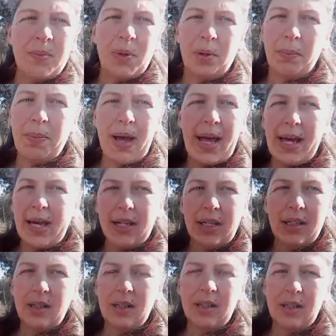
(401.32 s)
But Bear,
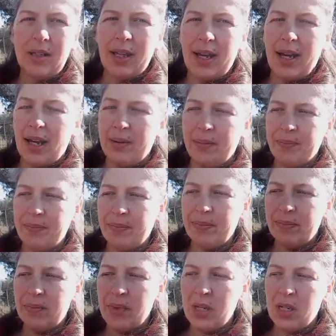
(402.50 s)
yeah.
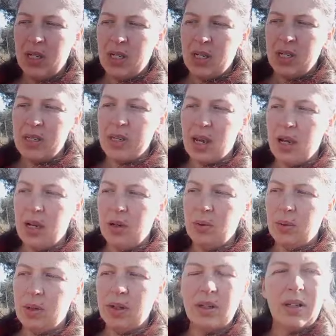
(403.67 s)

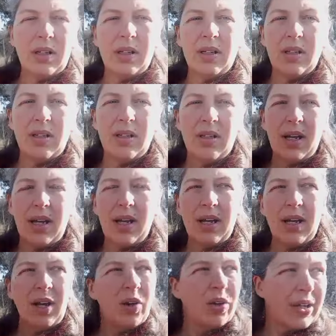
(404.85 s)
So
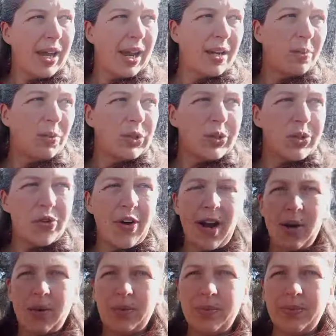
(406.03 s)
all the animals are
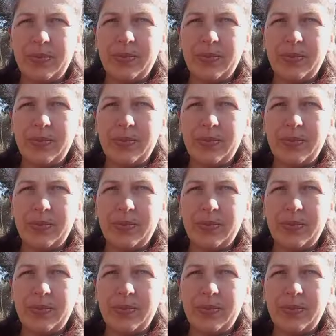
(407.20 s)
out.